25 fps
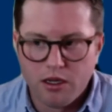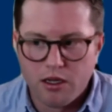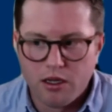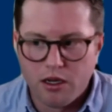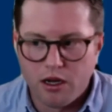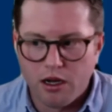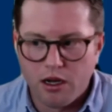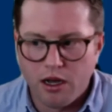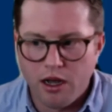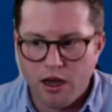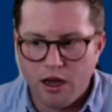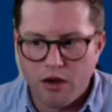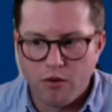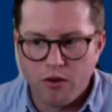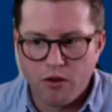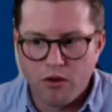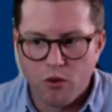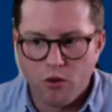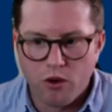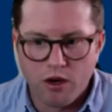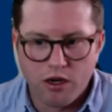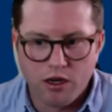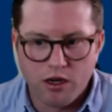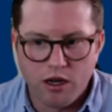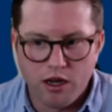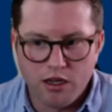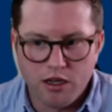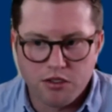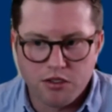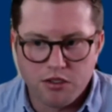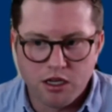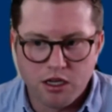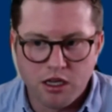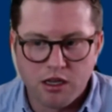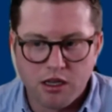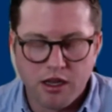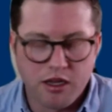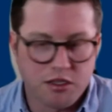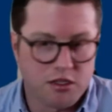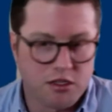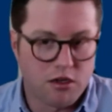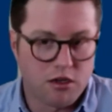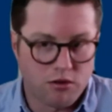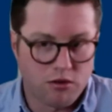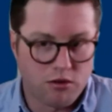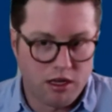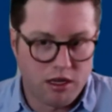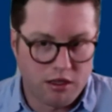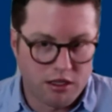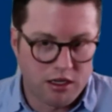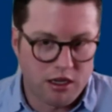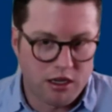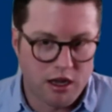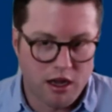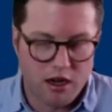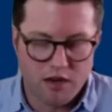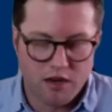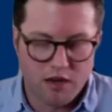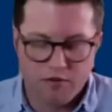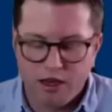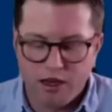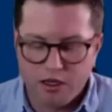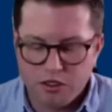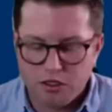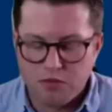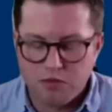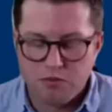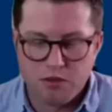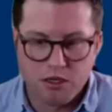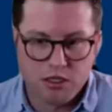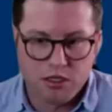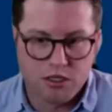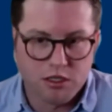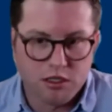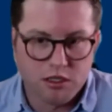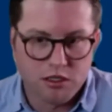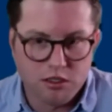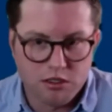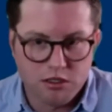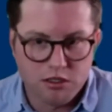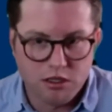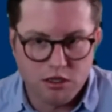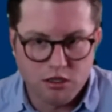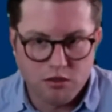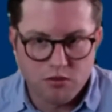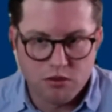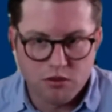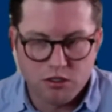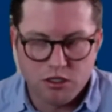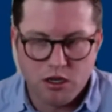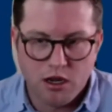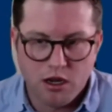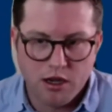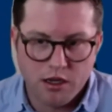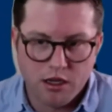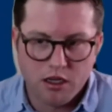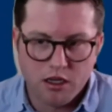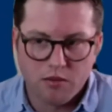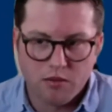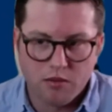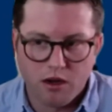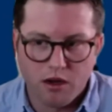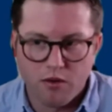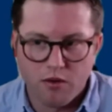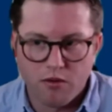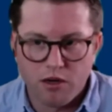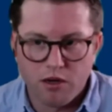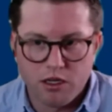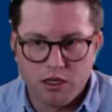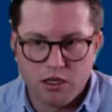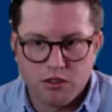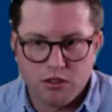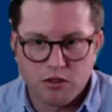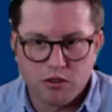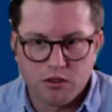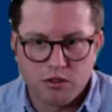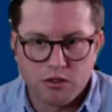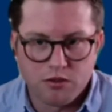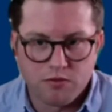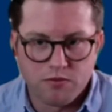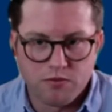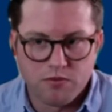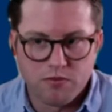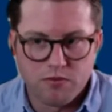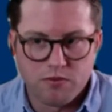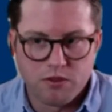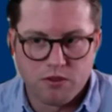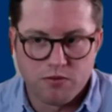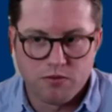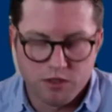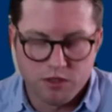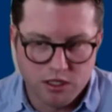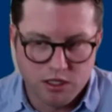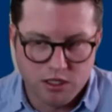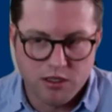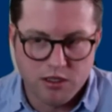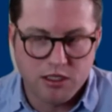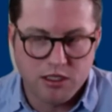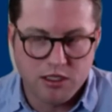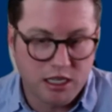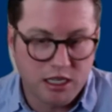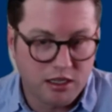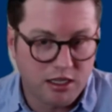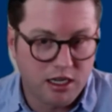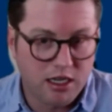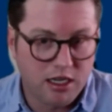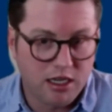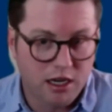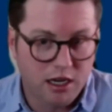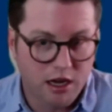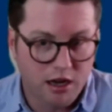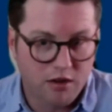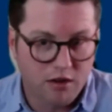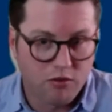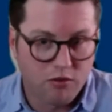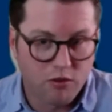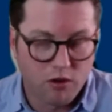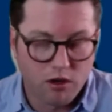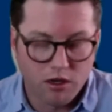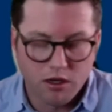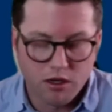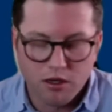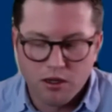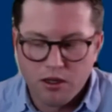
How do we organize the collection, create the kind of exhibitions that you were talking about, Rachel, to facilitate that kind of work?